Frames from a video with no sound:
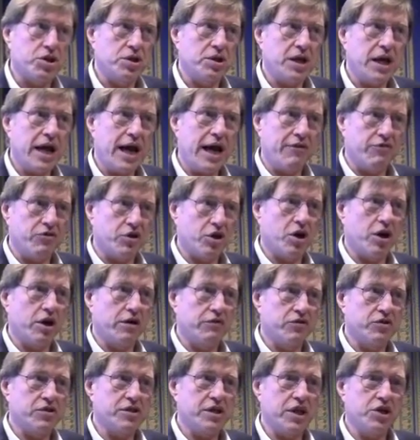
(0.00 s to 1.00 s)
to have the
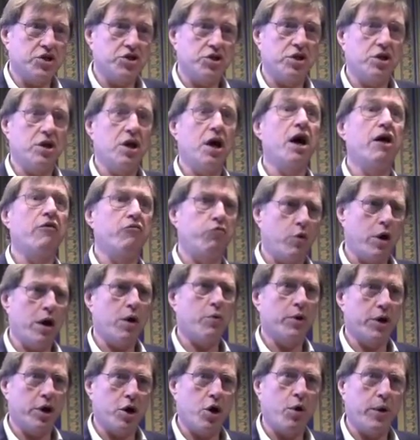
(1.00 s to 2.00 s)
conversation of where
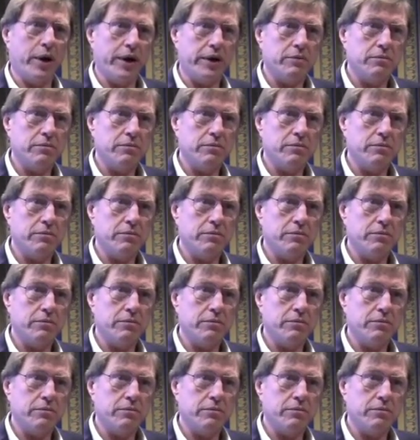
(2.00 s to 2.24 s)
we're going.